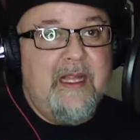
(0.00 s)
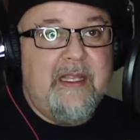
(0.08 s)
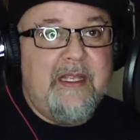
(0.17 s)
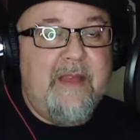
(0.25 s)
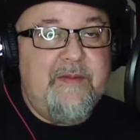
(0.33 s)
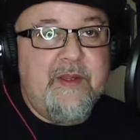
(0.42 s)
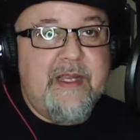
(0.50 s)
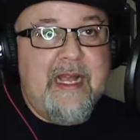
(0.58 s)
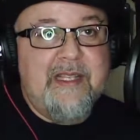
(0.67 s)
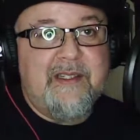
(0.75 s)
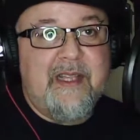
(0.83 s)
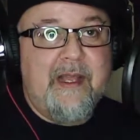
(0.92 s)
if you
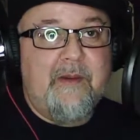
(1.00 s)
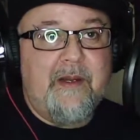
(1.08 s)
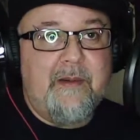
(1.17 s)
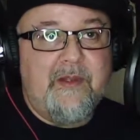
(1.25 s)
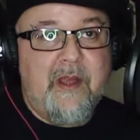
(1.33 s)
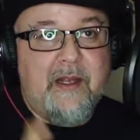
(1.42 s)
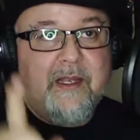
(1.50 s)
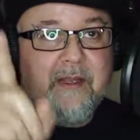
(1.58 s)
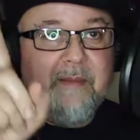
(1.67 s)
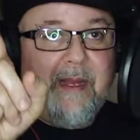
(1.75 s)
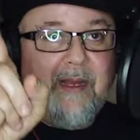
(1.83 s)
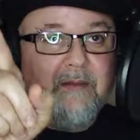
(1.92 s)
guys like what I'm talking
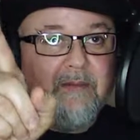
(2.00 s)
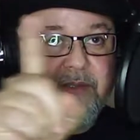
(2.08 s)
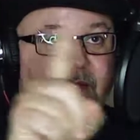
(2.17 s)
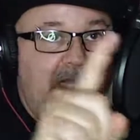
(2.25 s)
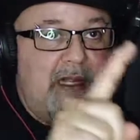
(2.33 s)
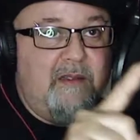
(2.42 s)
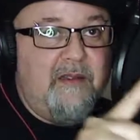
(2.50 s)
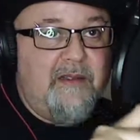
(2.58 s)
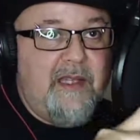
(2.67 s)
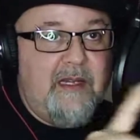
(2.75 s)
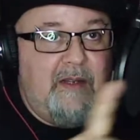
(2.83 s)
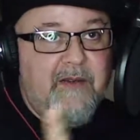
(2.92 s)
about, see that little
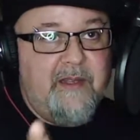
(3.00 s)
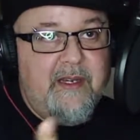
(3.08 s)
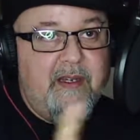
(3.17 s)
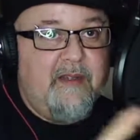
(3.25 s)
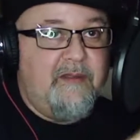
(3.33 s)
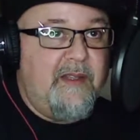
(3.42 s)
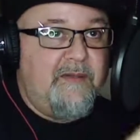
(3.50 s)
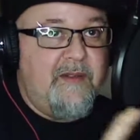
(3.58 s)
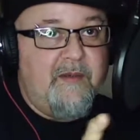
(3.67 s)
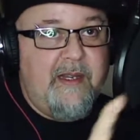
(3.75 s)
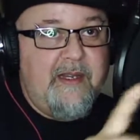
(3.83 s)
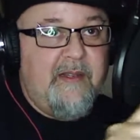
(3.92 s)
sign over there, left
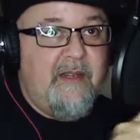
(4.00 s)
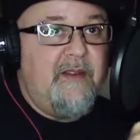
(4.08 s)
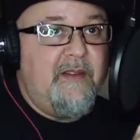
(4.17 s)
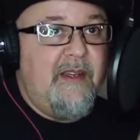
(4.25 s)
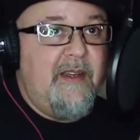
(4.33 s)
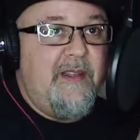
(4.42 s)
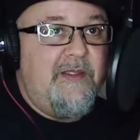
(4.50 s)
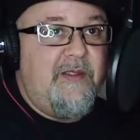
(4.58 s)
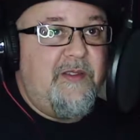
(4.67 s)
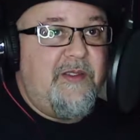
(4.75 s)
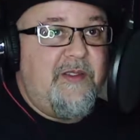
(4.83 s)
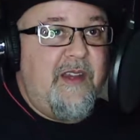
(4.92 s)
and right there? There it is.
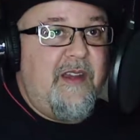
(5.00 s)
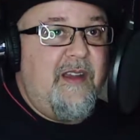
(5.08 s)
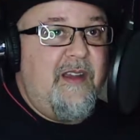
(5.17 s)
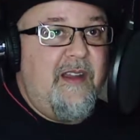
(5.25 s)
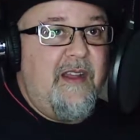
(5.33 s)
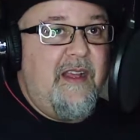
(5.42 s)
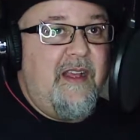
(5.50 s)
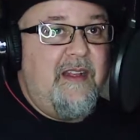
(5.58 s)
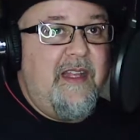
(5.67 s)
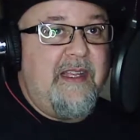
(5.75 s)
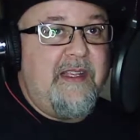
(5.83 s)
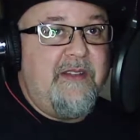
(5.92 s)
Share,
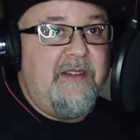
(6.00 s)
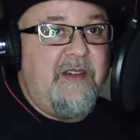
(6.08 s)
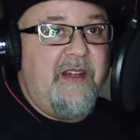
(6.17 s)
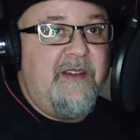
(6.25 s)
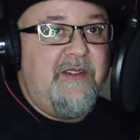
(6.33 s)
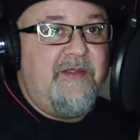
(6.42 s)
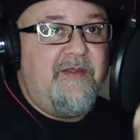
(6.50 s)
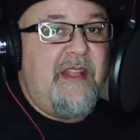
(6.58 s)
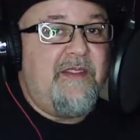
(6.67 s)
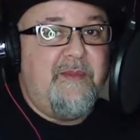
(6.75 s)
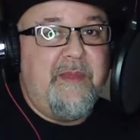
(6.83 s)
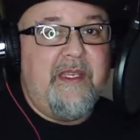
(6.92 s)
like, and share.
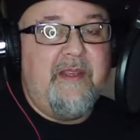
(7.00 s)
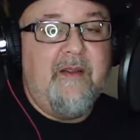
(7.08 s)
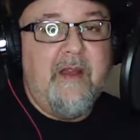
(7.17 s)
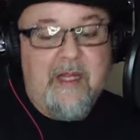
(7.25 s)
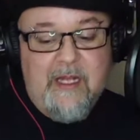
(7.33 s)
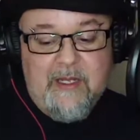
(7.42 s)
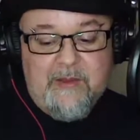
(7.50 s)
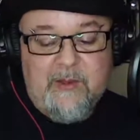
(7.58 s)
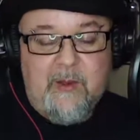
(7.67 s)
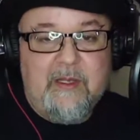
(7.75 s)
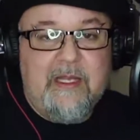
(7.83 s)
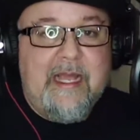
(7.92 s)
That's me.
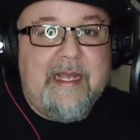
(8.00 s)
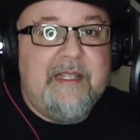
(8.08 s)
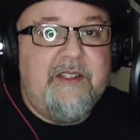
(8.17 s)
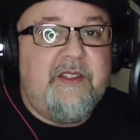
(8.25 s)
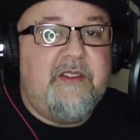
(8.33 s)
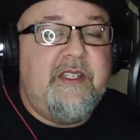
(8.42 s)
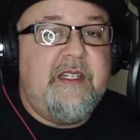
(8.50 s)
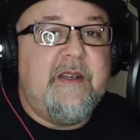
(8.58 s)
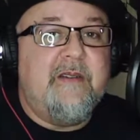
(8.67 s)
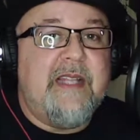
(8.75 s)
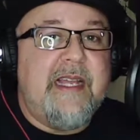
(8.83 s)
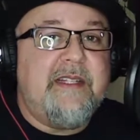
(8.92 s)
So like
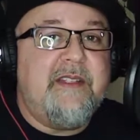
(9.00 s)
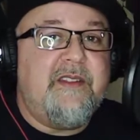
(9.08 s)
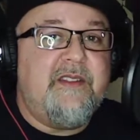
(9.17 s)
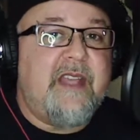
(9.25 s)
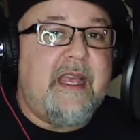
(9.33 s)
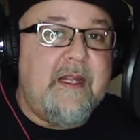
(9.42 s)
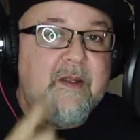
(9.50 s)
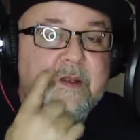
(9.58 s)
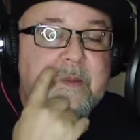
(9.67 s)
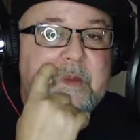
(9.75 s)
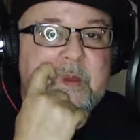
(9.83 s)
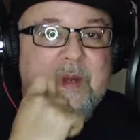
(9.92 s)
this site and
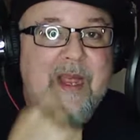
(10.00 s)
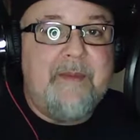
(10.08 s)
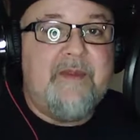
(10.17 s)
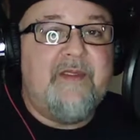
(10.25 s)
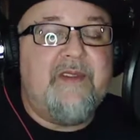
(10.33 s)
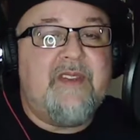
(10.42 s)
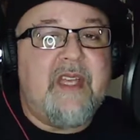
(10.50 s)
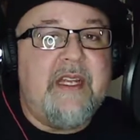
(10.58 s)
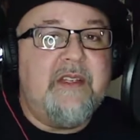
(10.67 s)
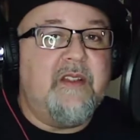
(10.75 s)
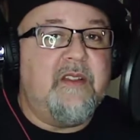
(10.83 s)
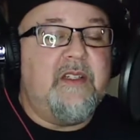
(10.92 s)
subscribe to the site,
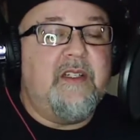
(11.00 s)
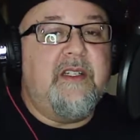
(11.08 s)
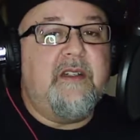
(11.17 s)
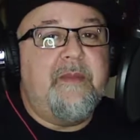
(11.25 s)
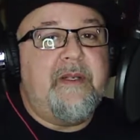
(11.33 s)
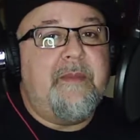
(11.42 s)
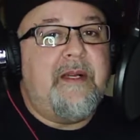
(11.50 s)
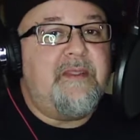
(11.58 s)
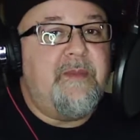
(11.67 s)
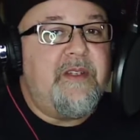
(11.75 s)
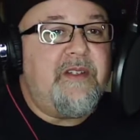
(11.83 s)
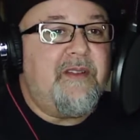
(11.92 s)
and you'll learn a little bit about
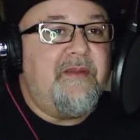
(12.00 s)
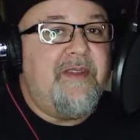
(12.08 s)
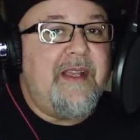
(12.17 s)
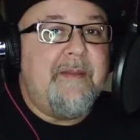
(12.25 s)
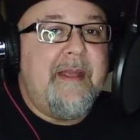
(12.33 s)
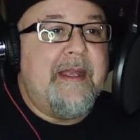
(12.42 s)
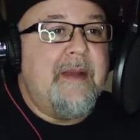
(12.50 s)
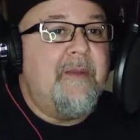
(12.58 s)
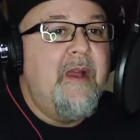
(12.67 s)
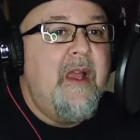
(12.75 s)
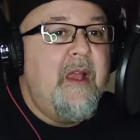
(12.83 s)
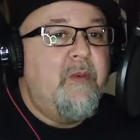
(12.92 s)
special effect makeup.
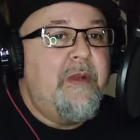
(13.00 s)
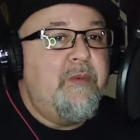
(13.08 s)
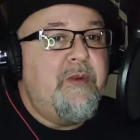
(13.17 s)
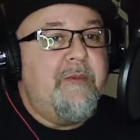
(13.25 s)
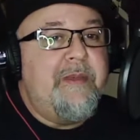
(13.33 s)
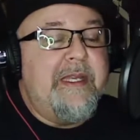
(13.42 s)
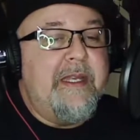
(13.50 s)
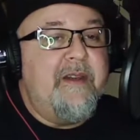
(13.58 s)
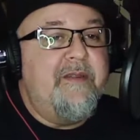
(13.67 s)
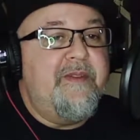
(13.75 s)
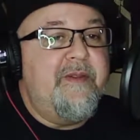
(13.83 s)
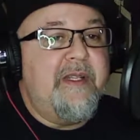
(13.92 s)
We will be
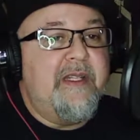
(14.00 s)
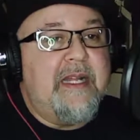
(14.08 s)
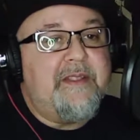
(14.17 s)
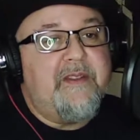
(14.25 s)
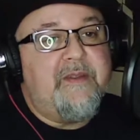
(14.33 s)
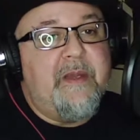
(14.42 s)
interviewing lots of